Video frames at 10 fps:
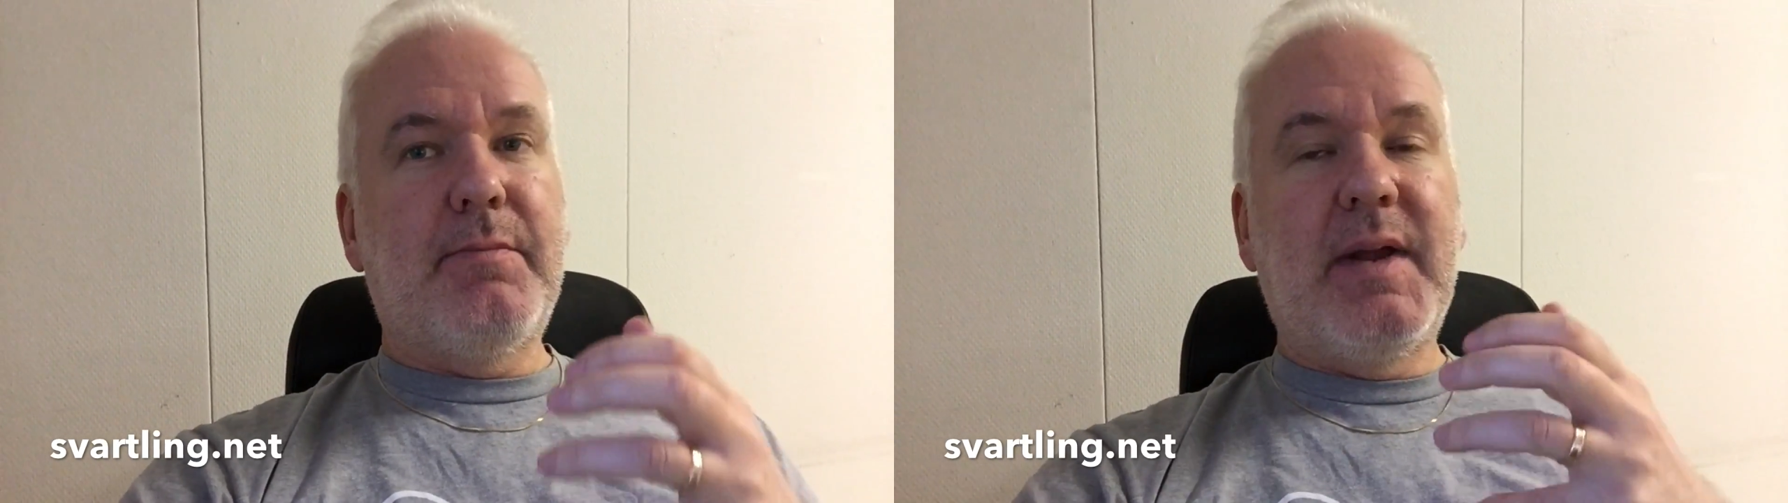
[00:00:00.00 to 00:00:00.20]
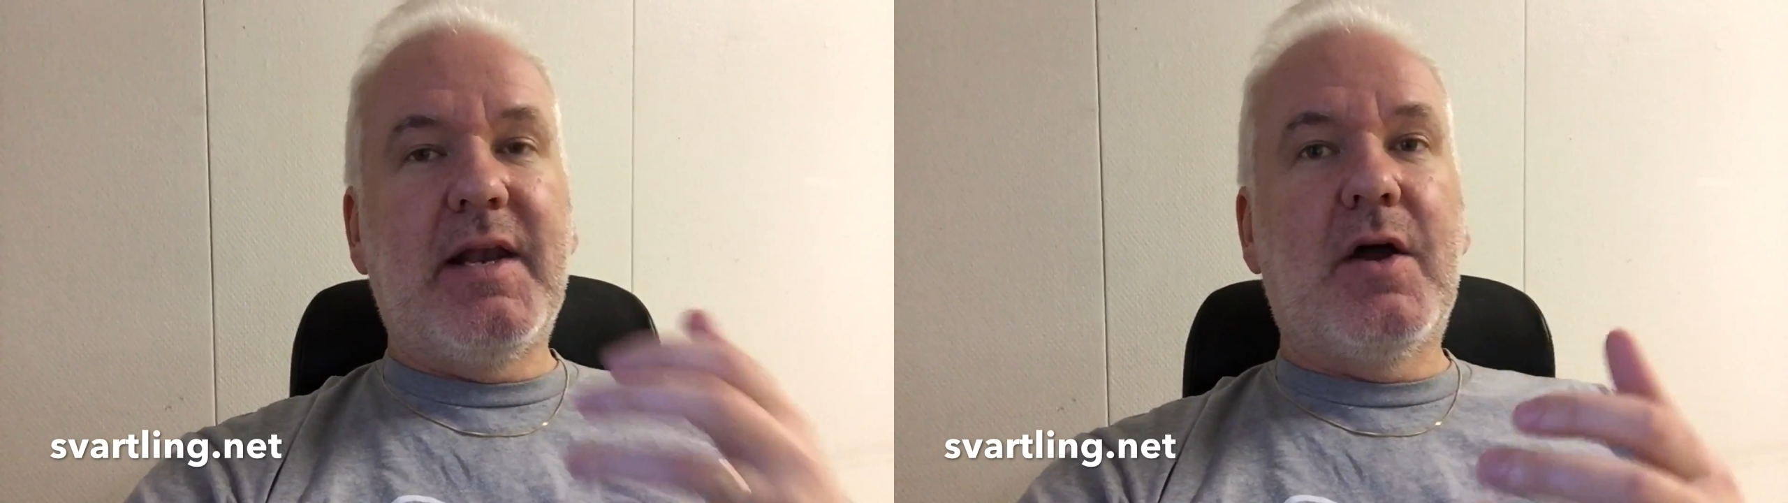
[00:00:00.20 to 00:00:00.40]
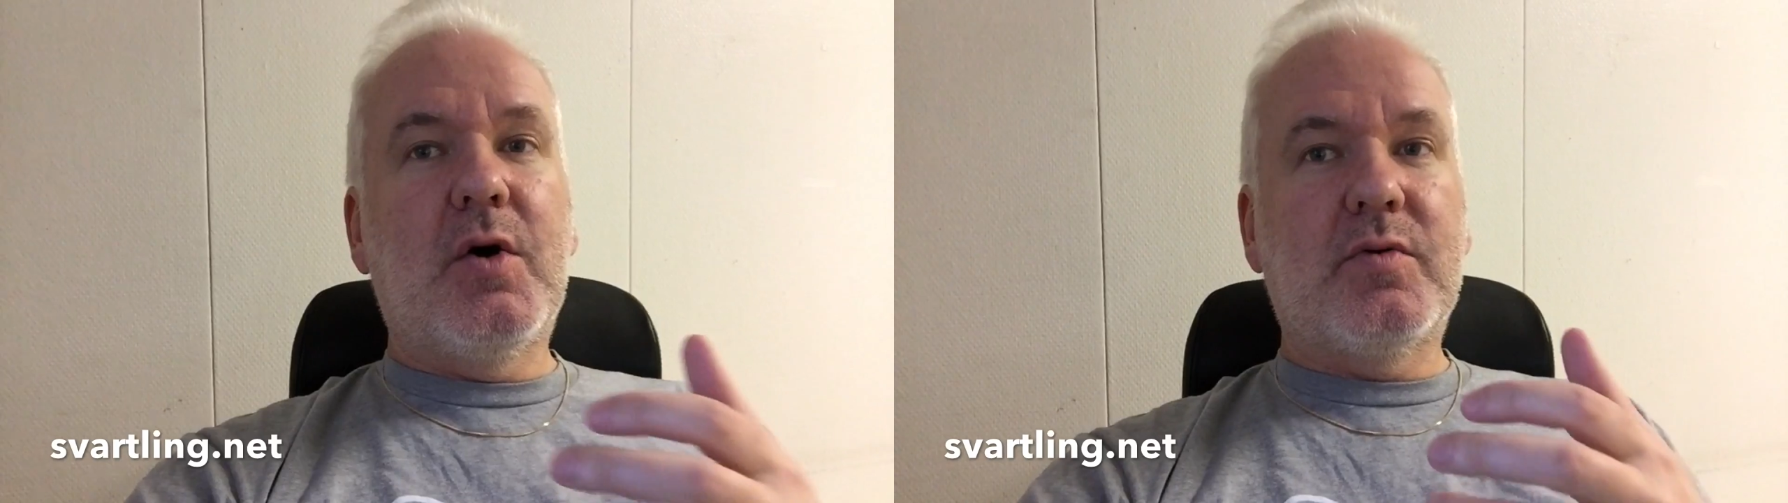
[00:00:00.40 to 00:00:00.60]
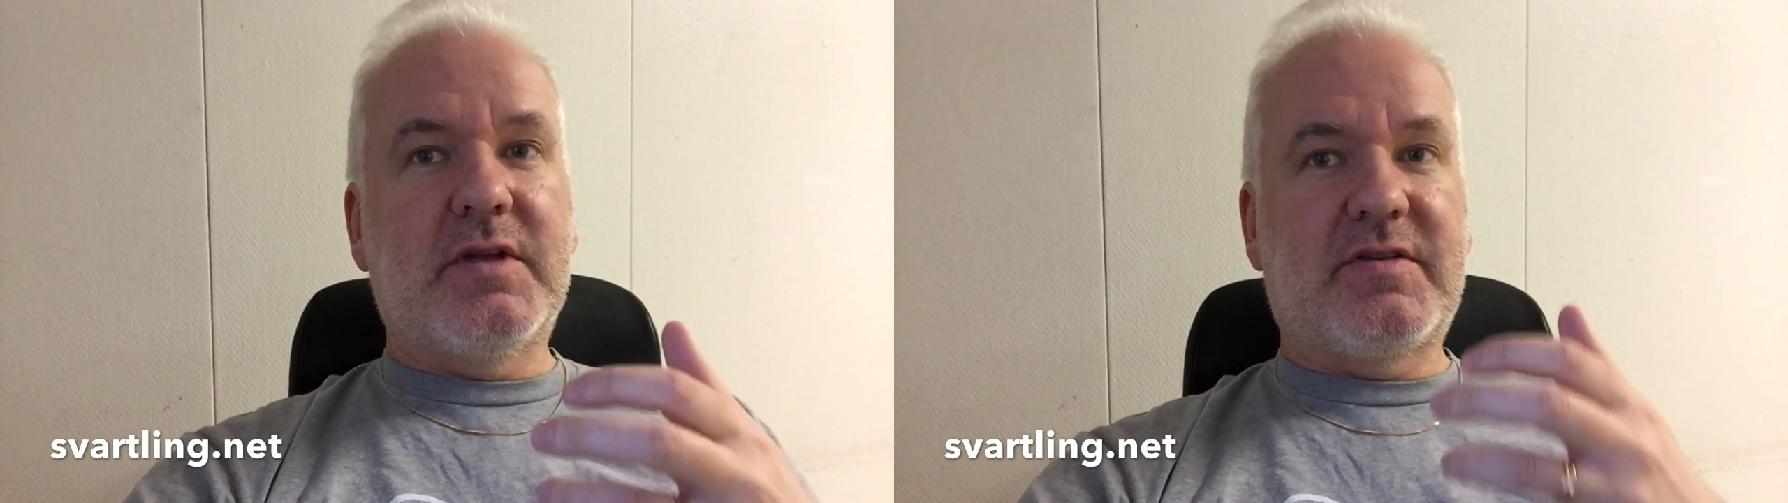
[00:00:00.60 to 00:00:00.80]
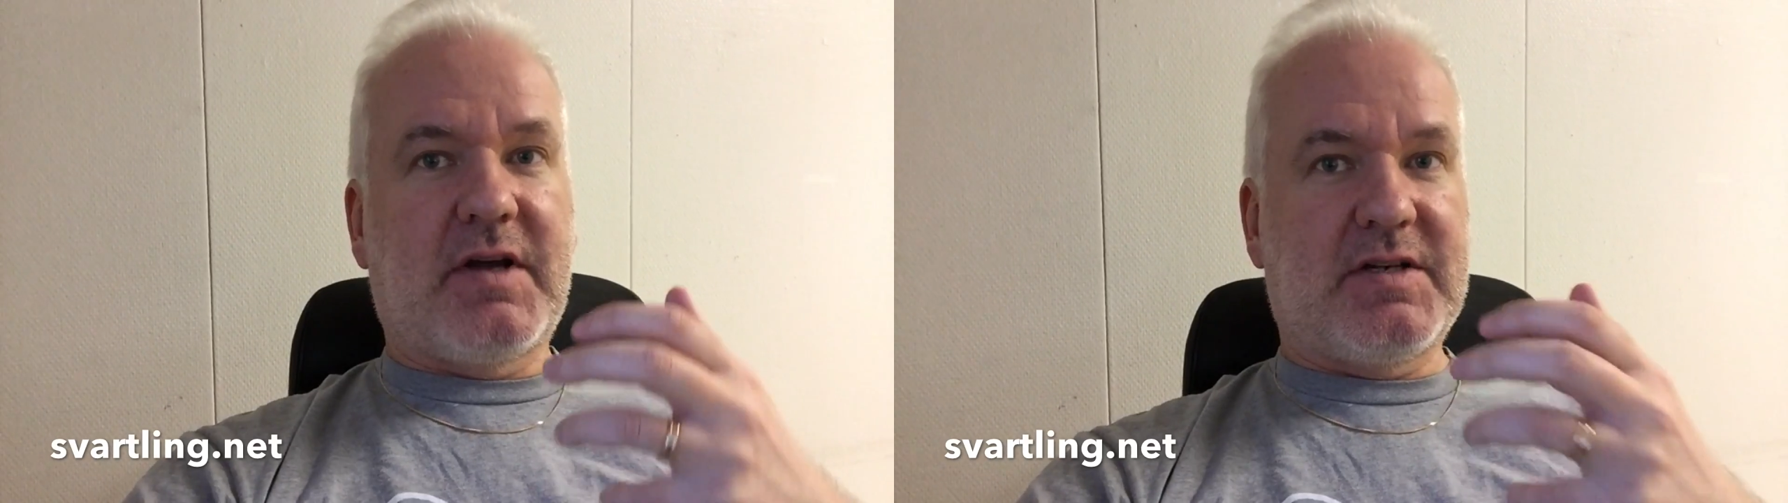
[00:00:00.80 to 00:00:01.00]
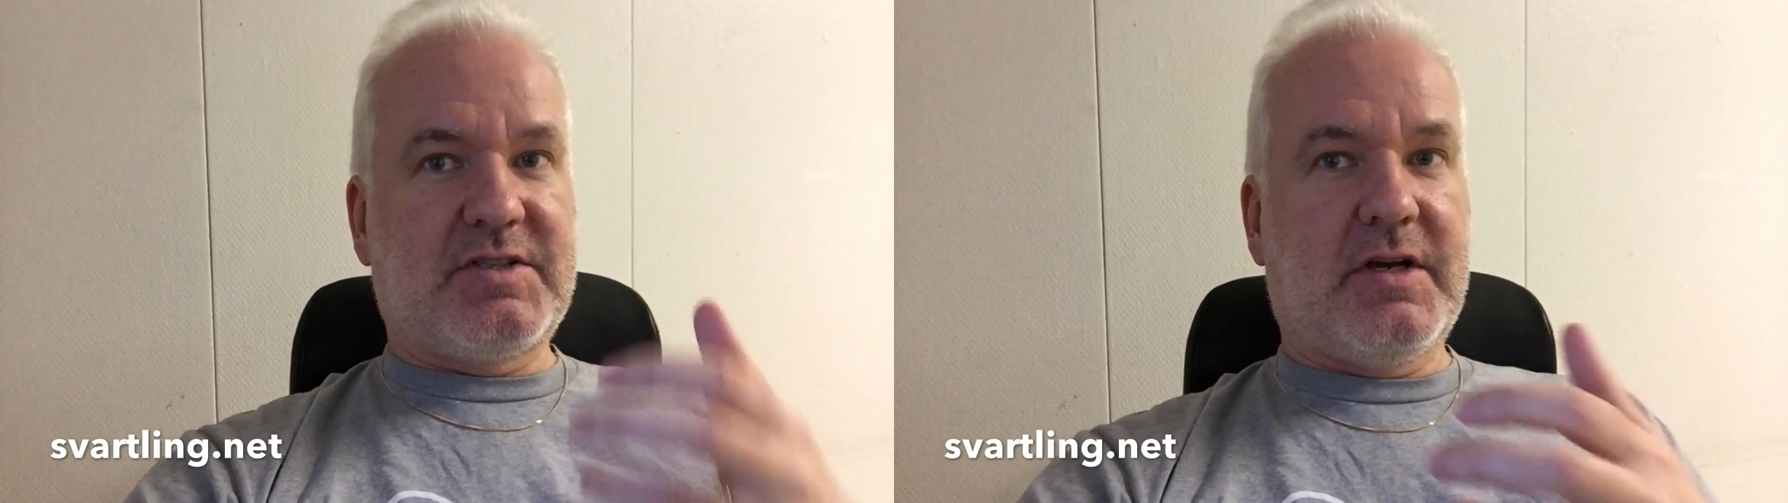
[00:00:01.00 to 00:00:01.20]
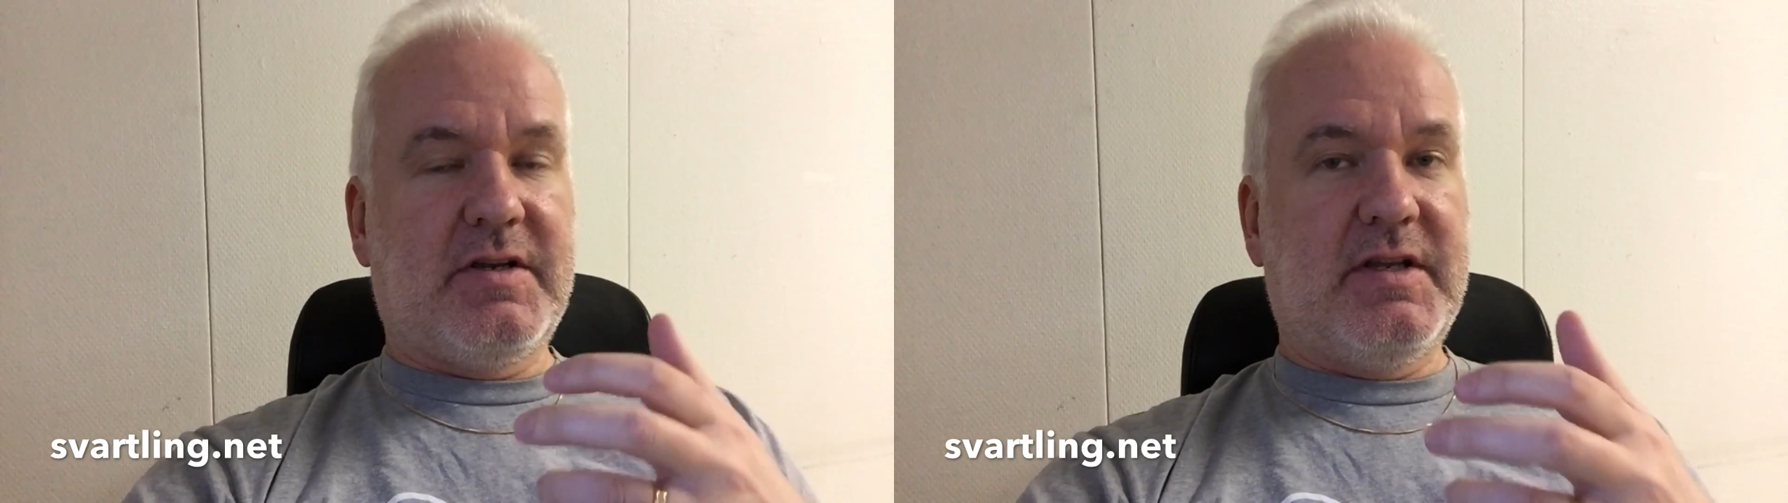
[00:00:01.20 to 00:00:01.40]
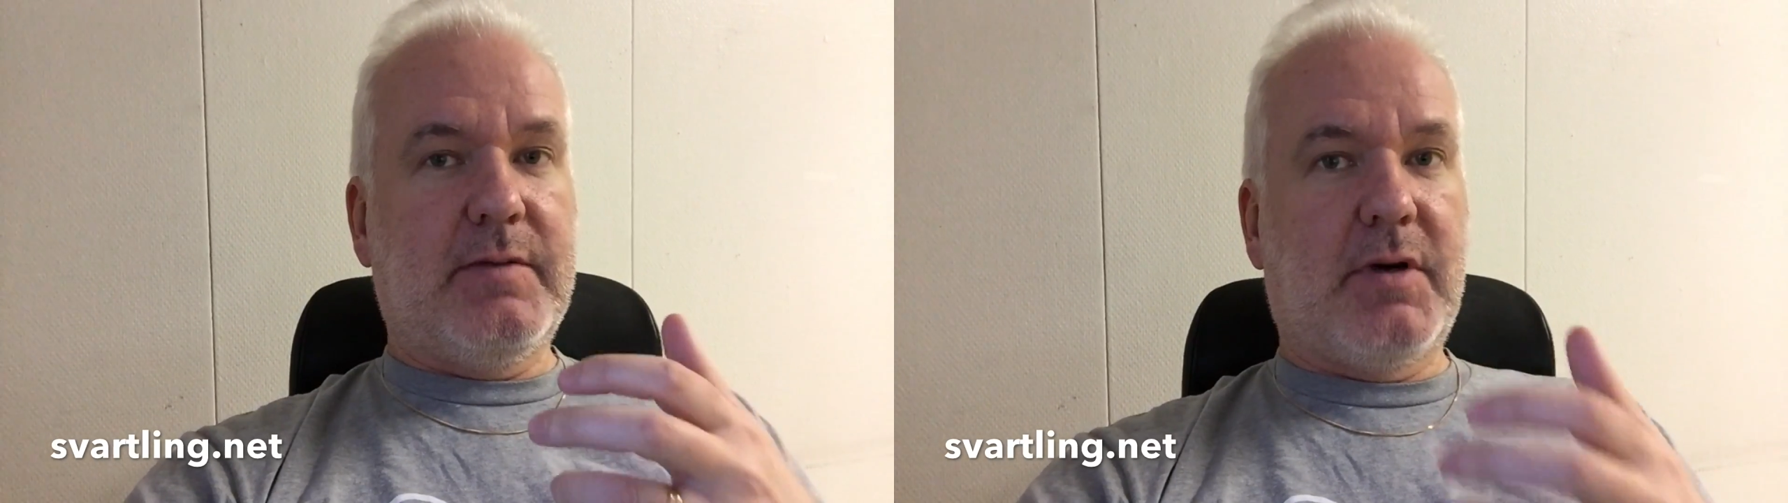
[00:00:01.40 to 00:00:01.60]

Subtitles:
below the Touch ID